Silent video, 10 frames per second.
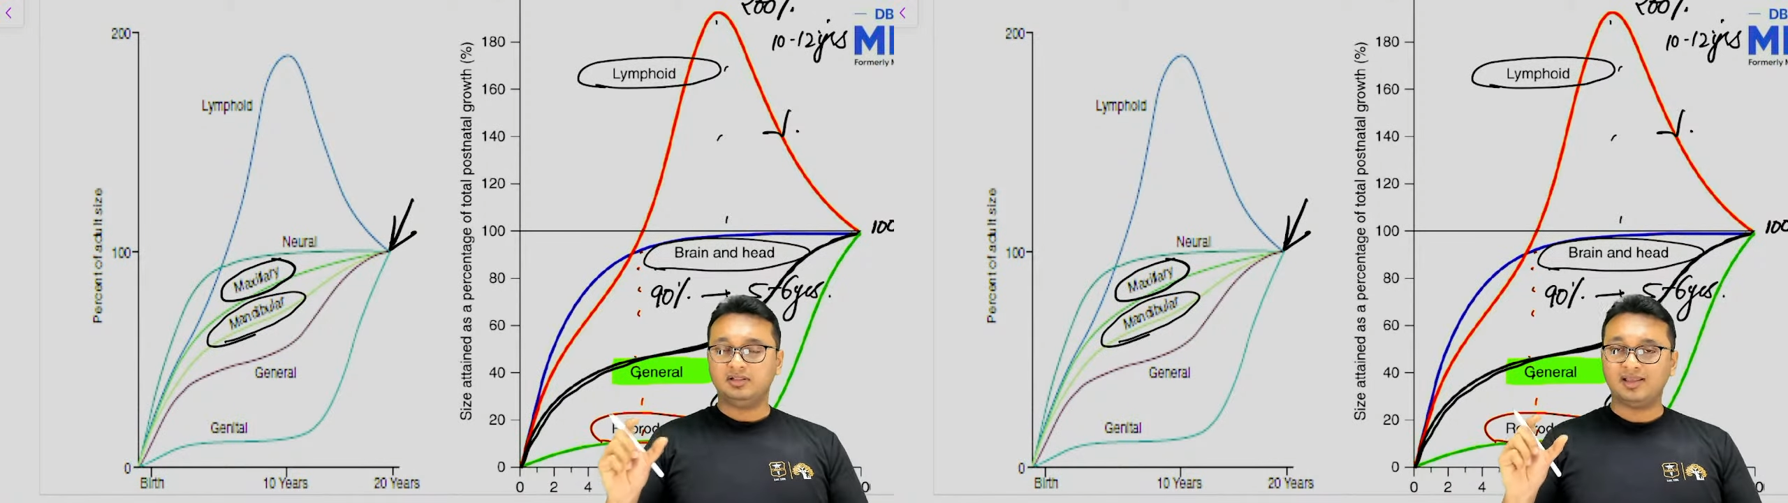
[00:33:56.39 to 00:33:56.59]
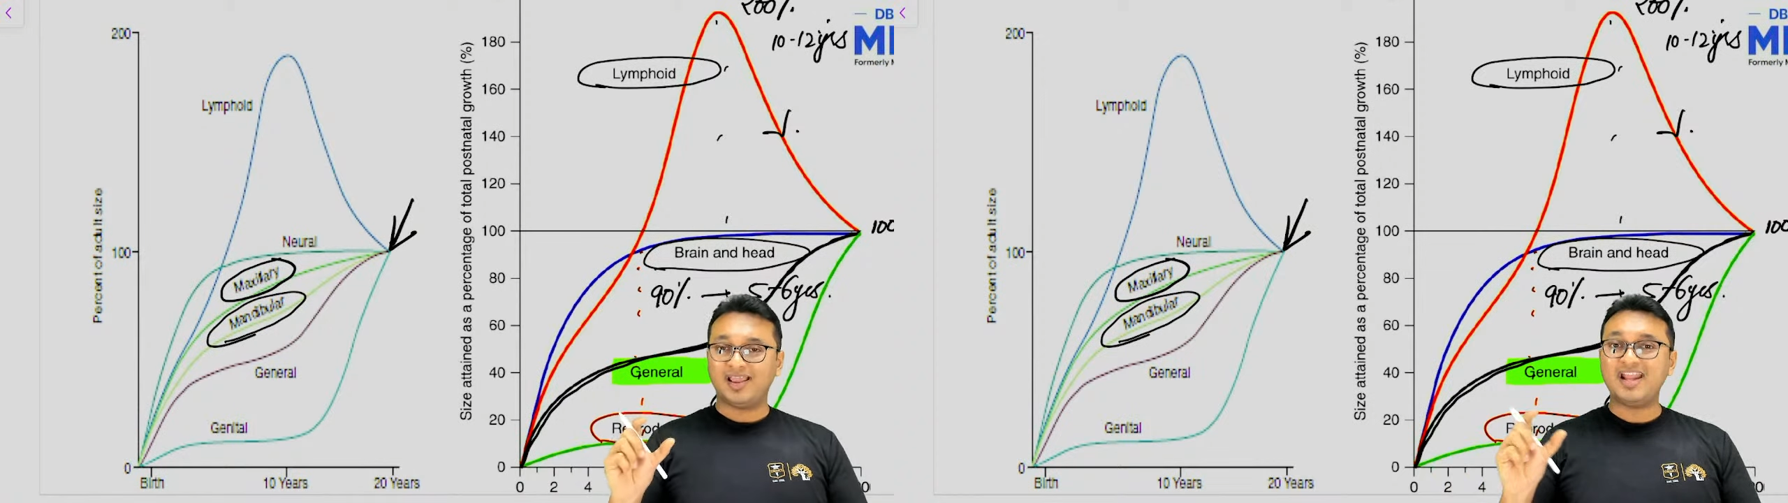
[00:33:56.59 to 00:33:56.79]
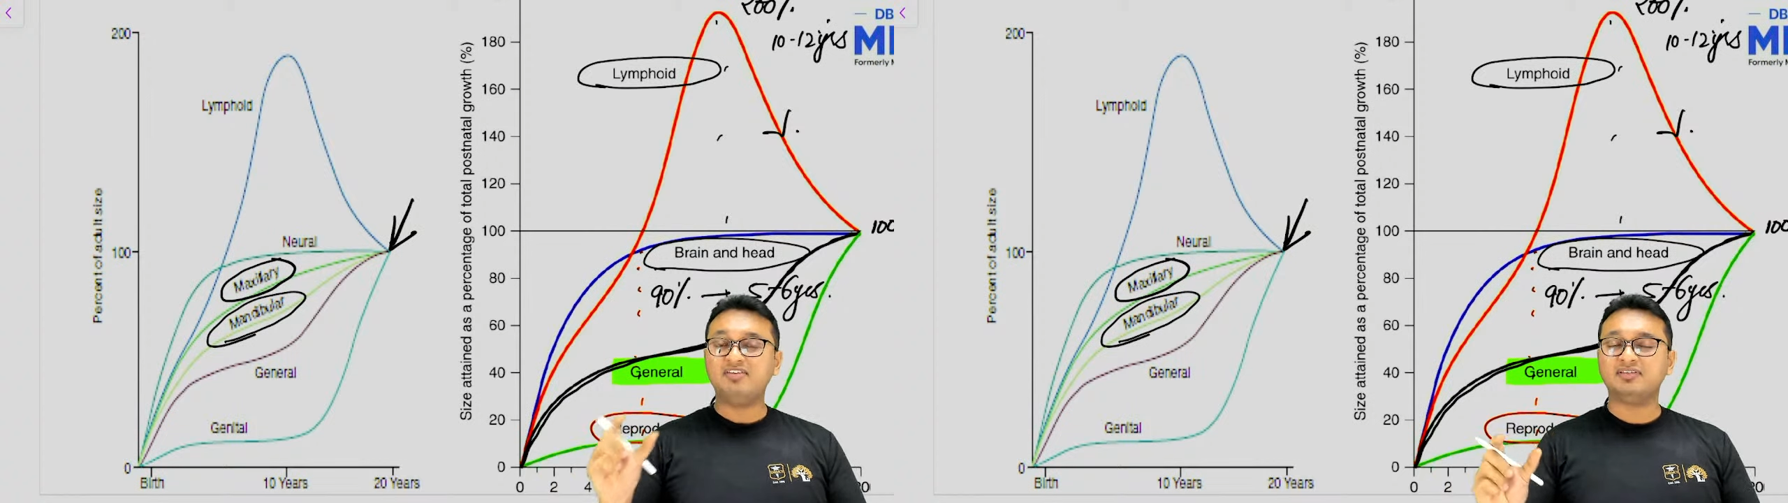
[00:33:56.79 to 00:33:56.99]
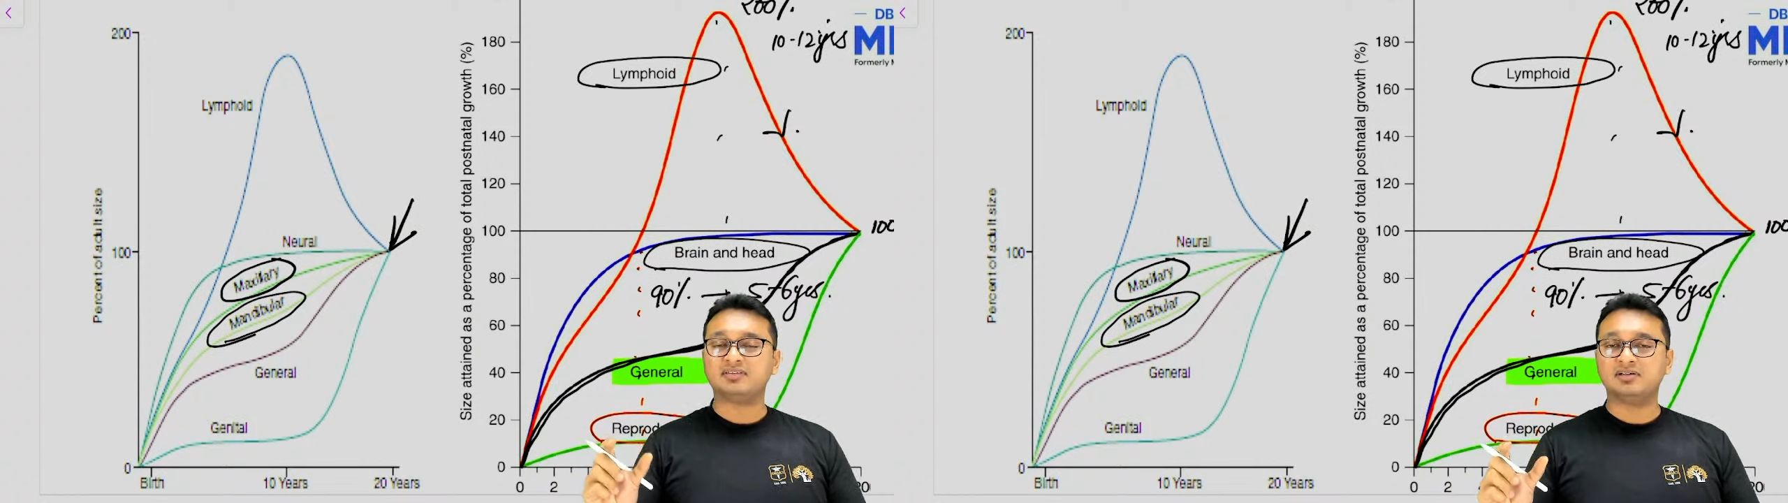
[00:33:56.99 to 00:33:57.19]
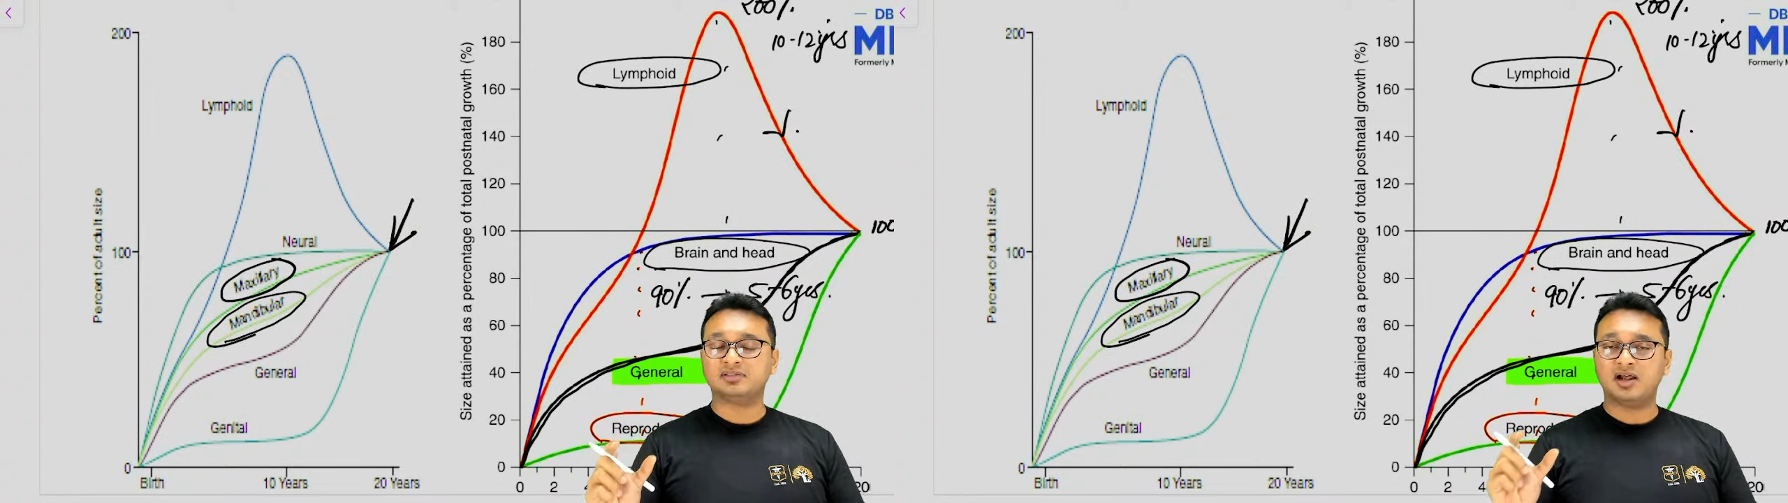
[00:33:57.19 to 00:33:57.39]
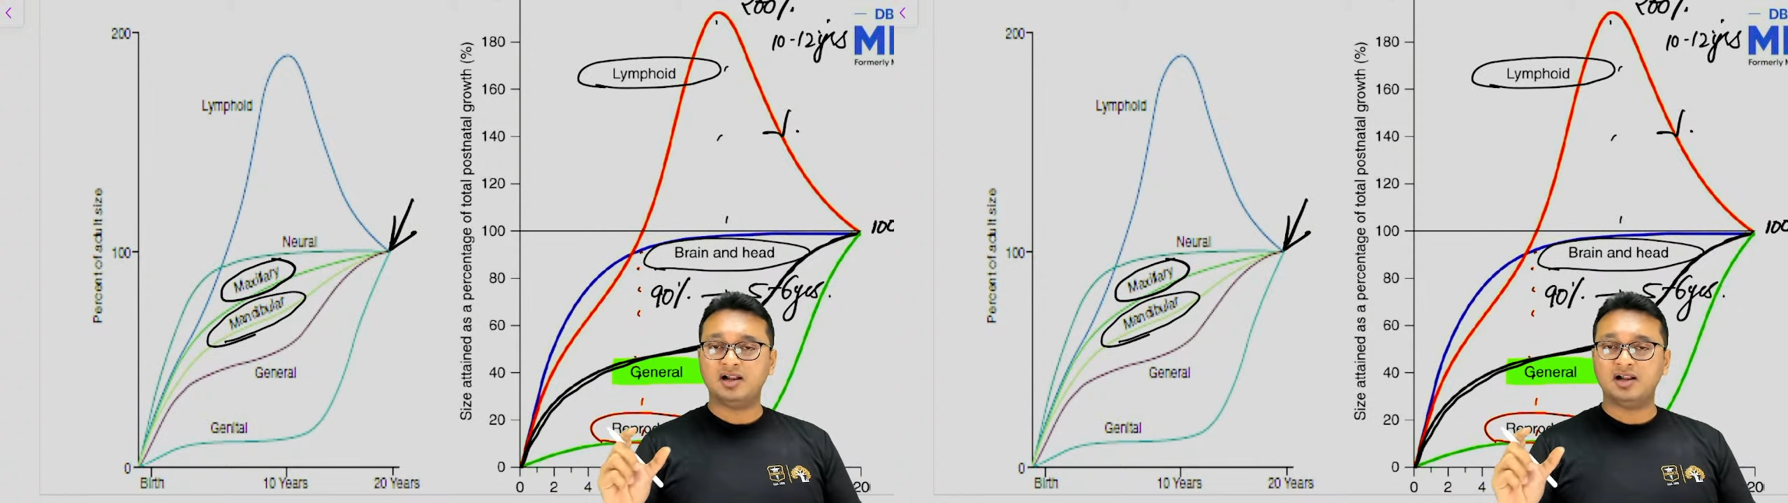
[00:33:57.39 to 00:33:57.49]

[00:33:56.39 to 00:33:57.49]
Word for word: the end result the